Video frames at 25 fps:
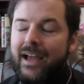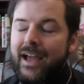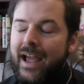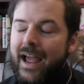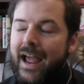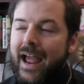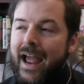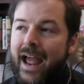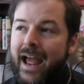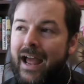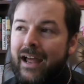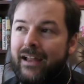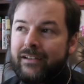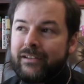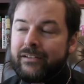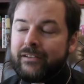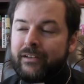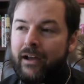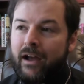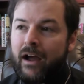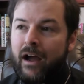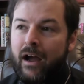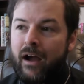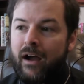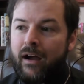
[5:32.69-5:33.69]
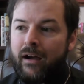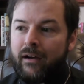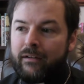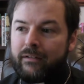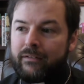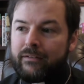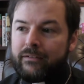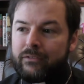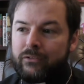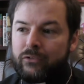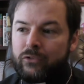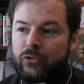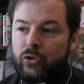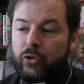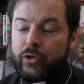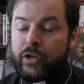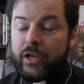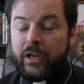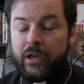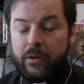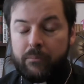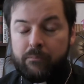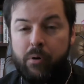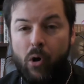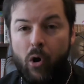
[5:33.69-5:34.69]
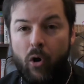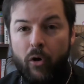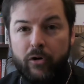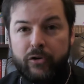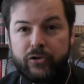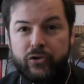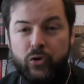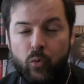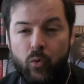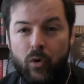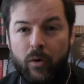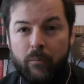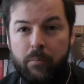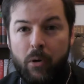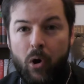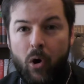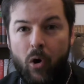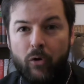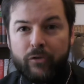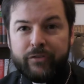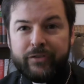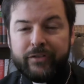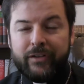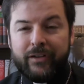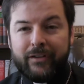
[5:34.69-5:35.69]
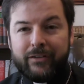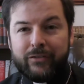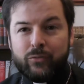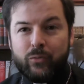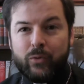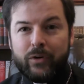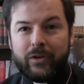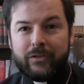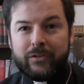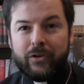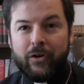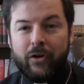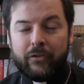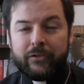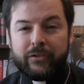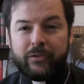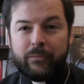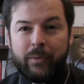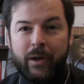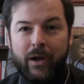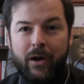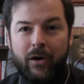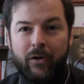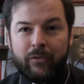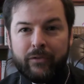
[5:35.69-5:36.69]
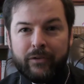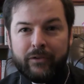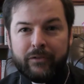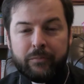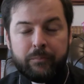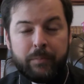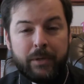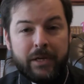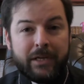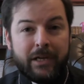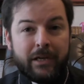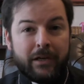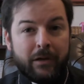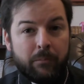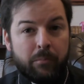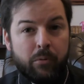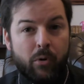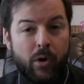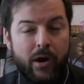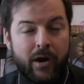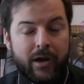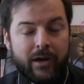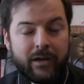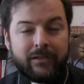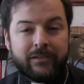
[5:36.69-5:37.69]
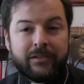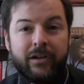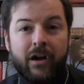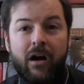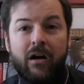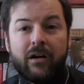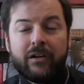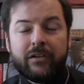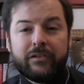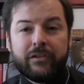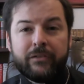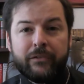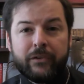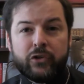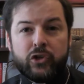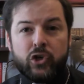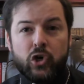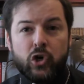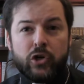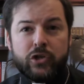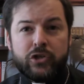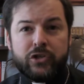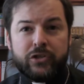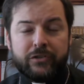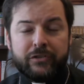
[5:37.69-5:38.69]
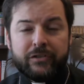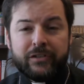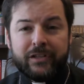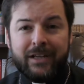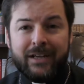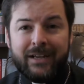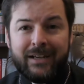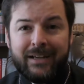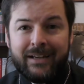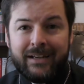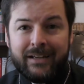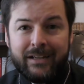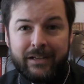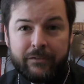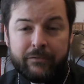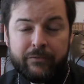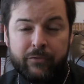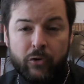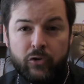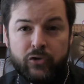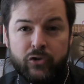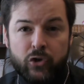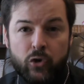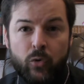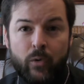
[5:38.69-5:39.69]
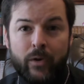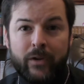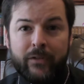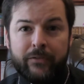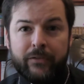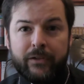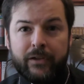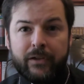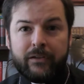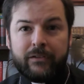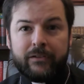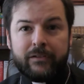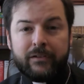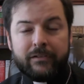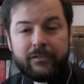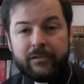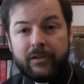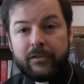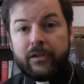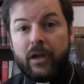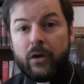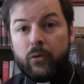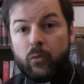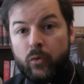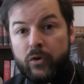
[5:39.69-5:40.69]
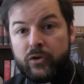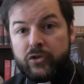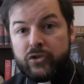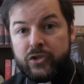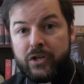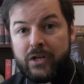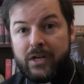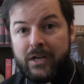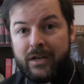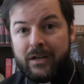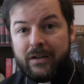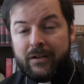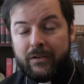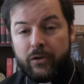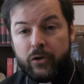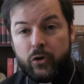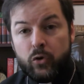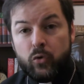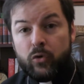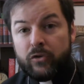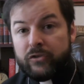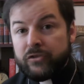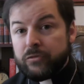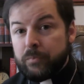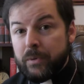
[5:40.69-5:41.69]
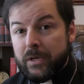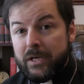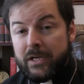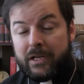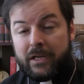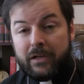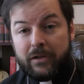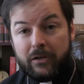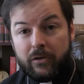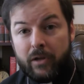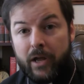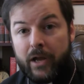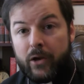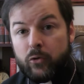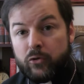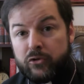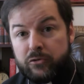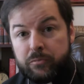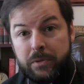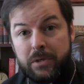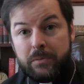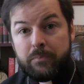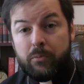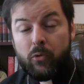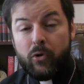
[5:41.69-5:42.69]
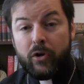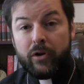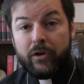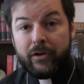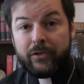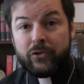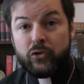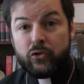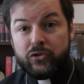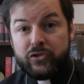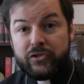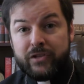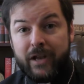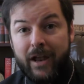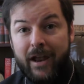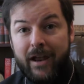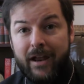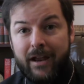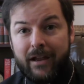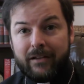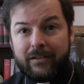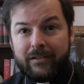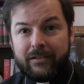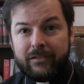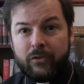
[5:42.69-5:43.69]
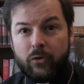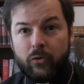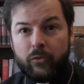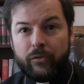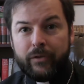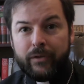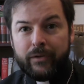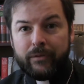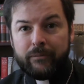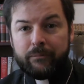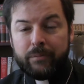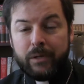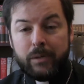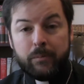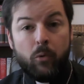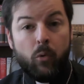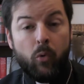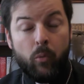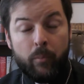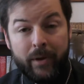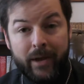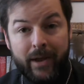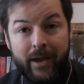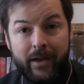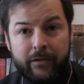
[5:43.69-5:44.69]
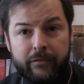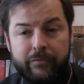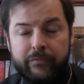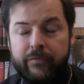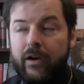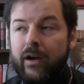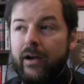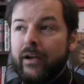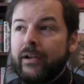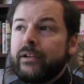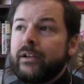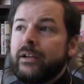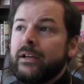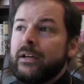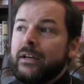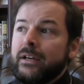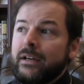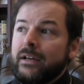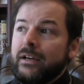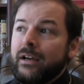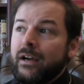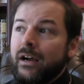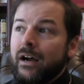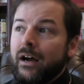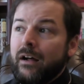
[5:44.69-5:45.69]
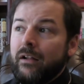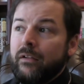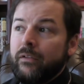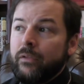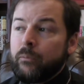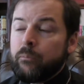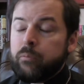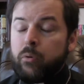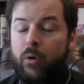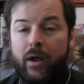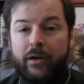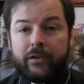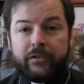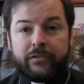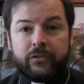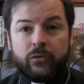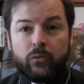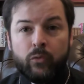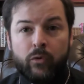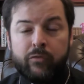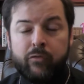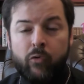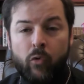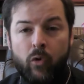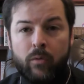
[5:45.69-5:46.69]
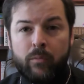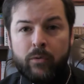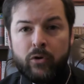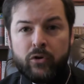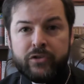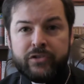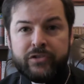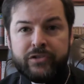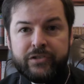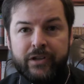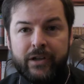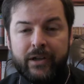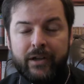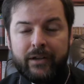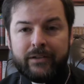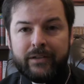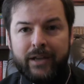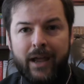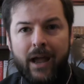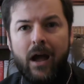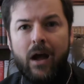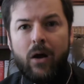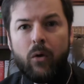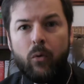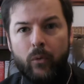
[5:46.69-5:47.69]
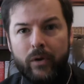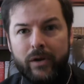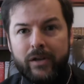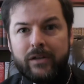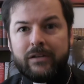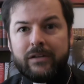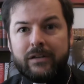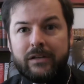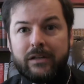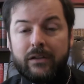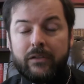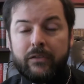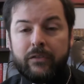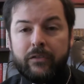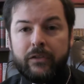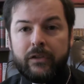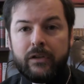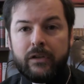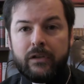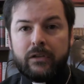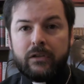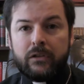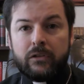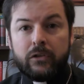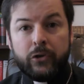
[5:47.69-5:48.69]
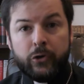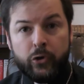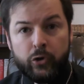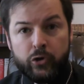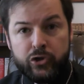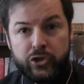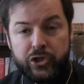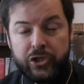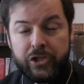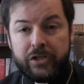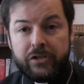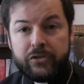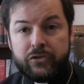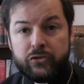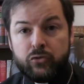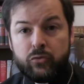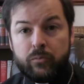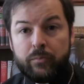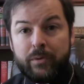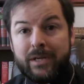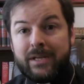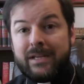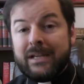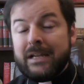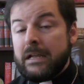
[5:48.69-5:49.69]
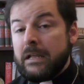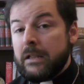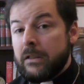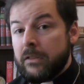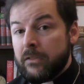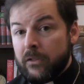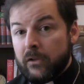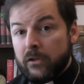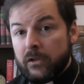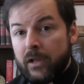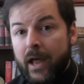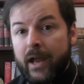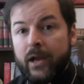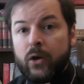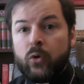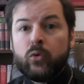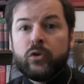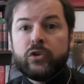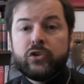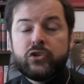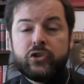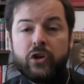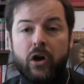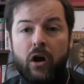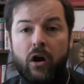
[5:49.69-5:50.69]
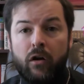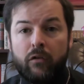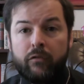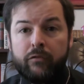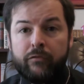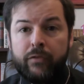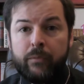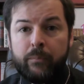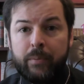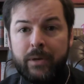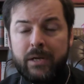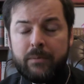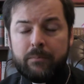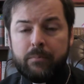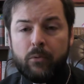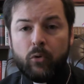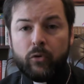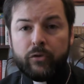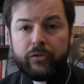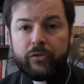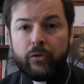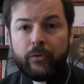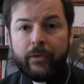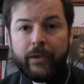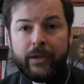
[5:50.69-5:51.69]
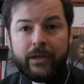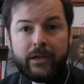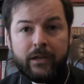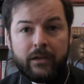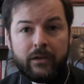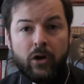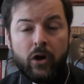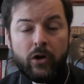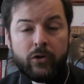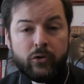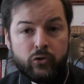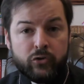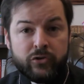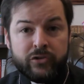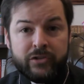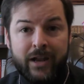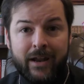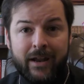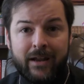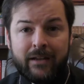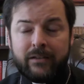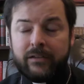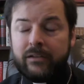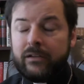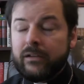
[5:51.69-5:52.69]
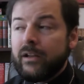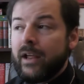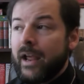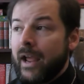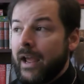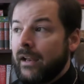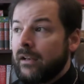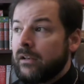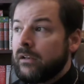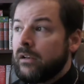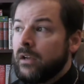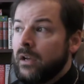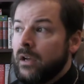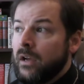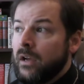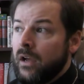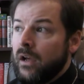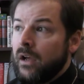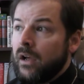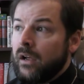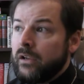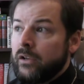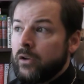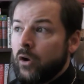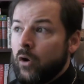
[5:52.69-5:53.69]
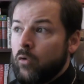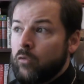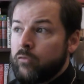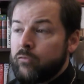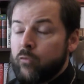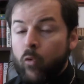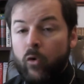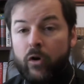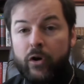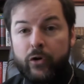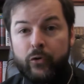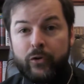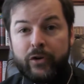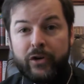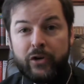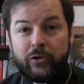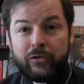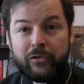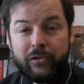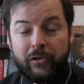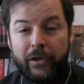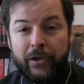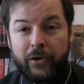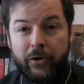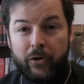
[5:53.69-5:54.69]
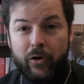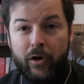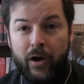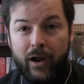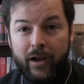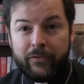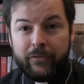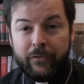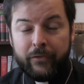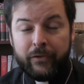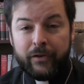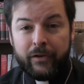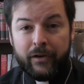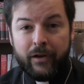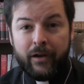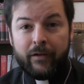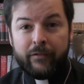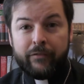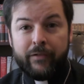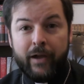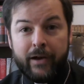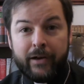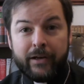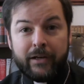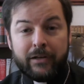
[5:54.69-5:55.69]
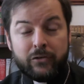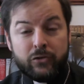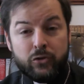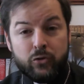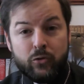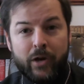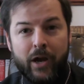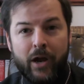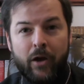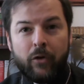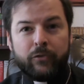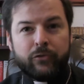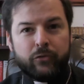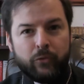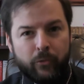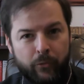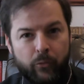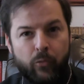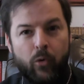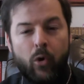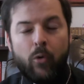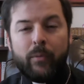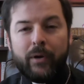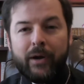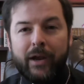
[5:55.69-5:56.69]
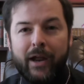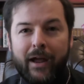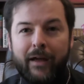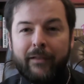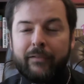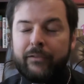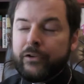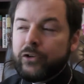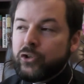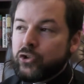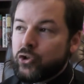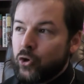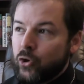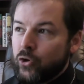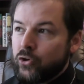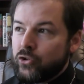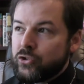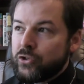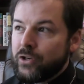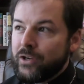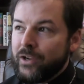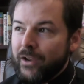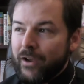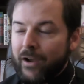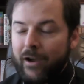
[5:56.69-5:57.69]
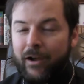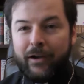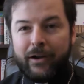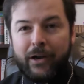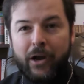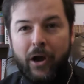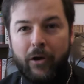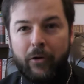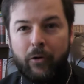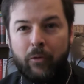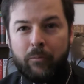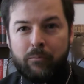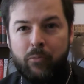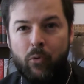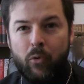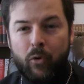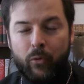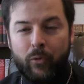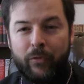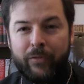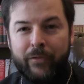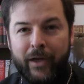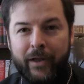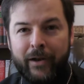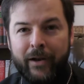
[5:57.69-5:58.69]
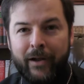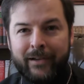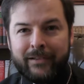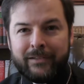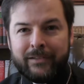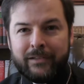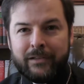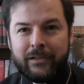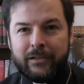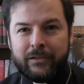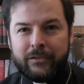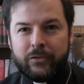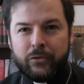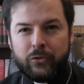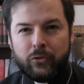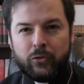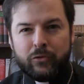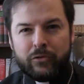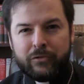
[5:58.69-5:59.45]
And looking in part to what Paul says when he talks about speaking and praying in tongues in the churches in 1 Corinthians, he says, I wish that you would speak in a language people could understand so that people will be edified. The Protestant reformers said, yeah, we need the liturgy to be in the language of the people so they can understand it. And 400 years later at the Vatican II Council, the Roman Catholic Church got on board with that idea too.